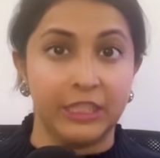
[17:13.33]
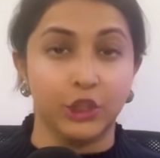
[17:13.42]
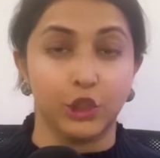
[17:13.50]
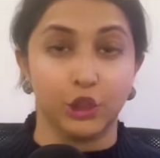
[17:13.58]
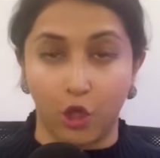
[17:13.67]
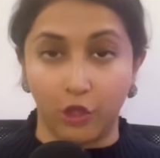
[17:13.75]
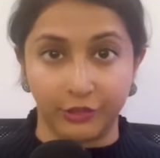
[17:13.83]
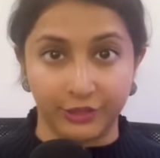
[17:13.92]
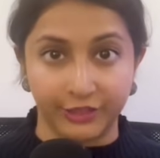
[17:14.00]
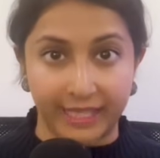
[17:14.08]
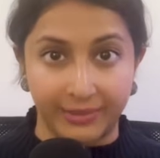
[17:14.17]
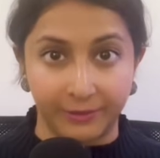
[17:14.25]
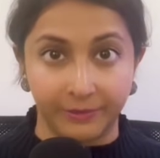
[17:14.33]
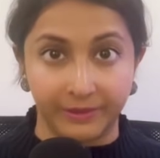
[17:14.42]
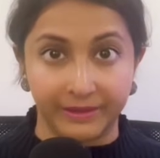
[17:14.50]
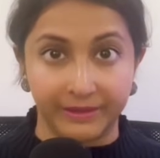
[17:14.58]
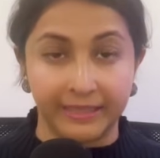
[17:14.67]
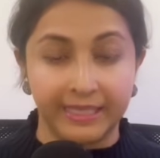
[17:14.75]
to dollar
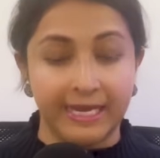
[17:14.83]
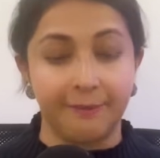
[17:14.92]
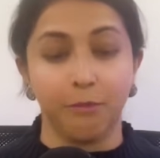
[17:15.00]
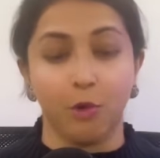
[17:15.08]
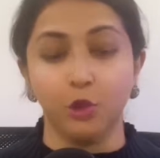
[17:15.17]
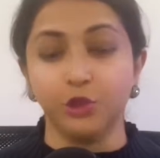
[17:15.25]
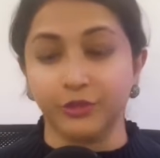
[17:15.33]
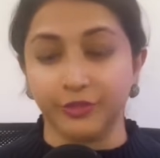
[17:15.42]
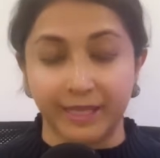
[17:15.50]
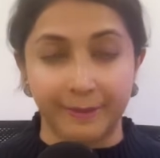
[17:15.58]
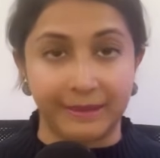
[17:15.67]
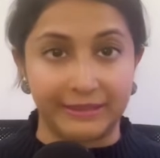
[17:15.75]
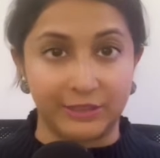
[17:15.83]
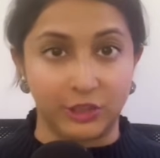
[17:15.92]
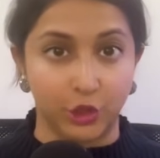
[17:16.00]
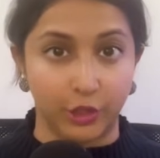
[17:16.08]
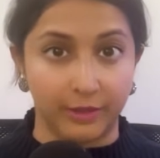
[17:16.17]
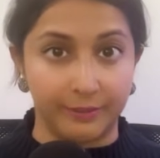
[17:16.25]
settlement. Most of them had
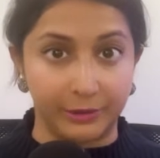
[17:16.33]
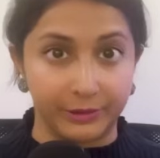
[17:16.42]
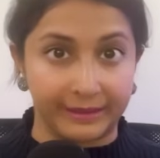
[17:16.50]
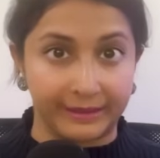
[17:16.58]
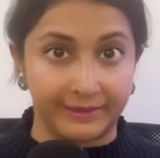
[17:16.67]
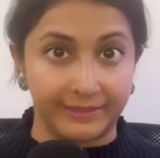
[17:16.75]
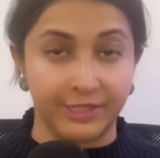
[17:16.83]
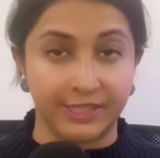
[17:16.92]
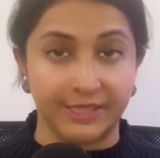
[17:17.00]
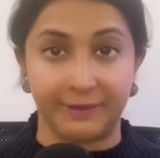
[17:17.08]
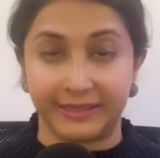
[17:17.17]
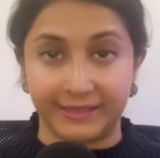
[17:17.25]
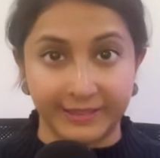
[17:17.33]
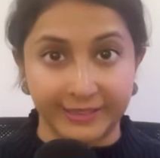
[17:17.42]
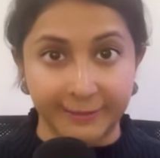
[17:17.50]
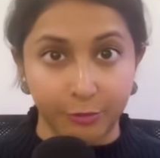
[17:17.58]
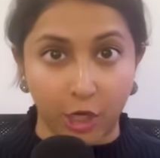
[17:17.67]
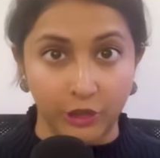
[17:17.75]
started building
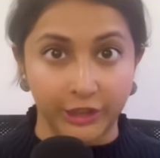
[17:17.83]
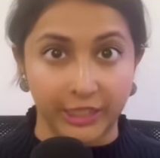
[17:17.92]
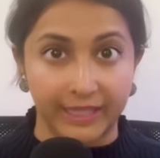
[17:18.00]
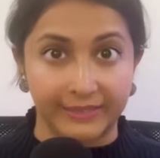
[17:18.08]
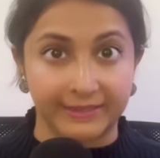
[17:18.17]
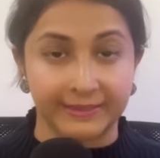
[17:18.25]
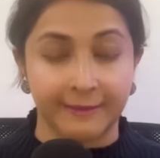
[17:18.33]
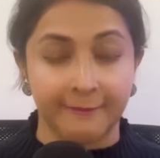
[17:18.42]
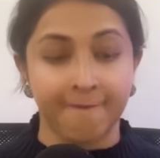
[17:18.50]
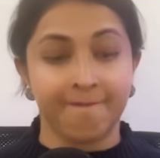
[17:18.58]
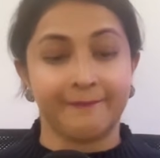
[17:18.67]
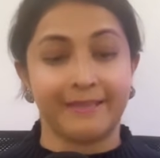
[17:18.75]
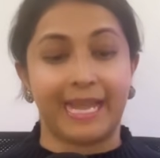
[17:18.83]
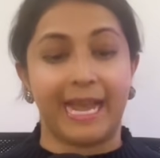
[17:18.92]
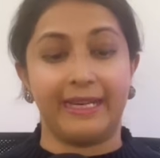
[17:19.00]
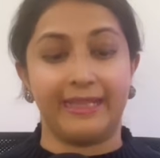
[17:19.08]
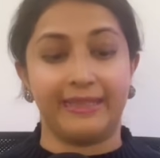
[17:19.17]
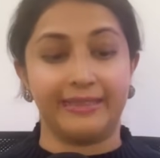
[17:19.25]
CBDC projects.
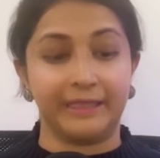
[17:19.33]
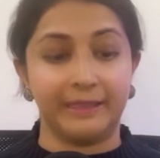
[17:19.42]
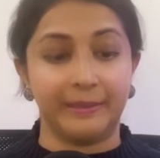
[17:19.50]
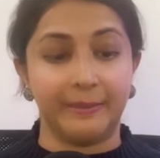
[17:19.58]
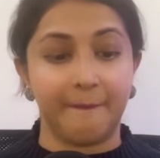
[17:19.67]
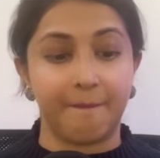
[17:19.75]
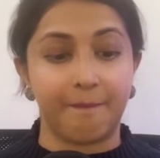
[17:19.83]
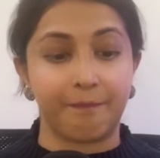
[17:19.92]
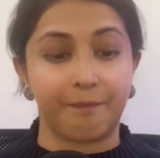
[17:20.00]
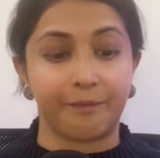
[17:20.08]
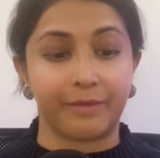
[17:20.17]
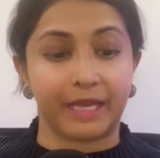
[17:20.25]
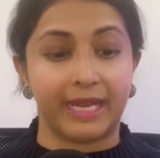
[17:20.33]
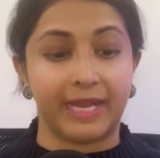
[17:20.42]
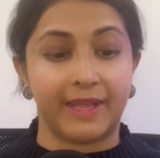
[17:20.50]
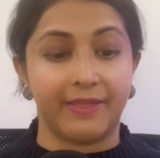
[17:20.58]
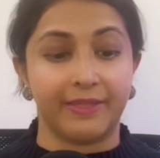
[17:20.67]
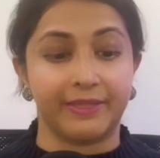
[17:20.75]
And
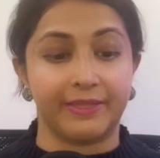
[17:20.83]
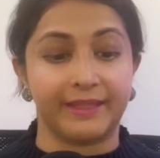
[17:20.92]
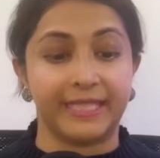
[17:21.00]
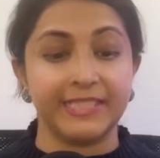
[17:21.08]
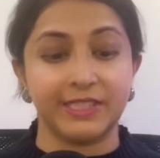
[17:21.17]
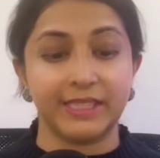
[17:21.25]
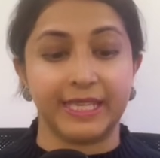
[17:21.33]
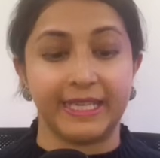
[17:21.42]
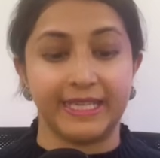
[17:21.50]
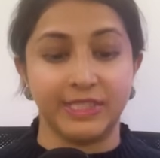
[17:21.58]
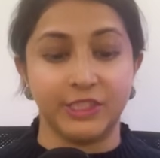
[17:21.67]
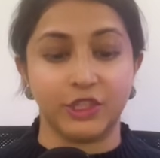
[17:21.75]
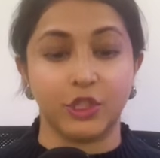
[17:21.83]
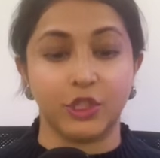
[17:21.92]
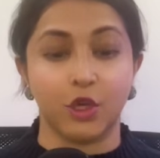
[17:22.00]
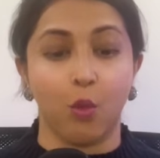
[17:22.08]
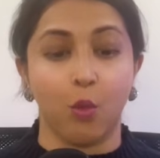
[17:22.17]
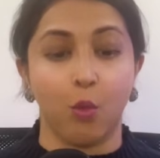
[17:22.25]
this is
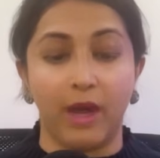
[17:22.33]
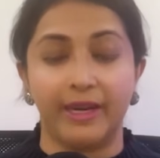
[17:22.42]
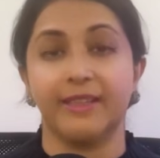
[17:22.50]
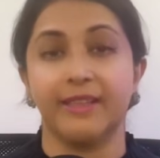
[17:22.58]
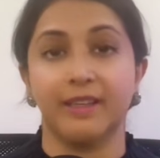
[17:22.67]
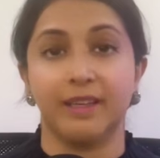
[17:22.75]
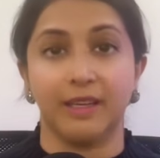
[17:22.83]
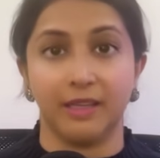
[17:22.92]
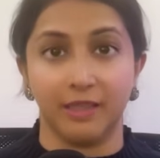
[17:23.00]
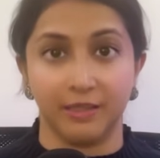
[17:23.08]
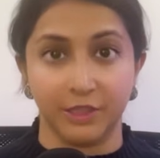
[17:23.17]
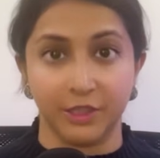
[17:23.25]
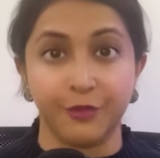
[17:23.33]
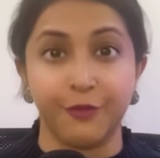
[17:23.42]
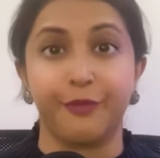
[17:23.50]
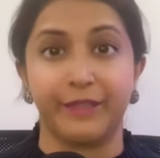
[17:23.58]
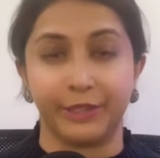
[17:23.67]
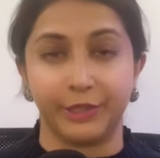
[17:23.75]
one
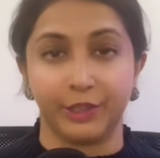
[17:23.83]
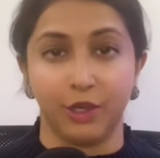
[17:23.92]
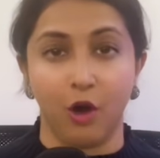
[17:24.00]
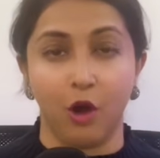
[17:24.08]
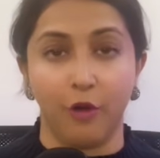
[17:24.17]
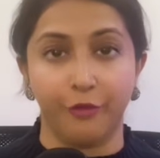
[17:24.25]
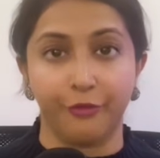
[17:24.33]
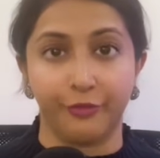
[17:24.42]
sphere of,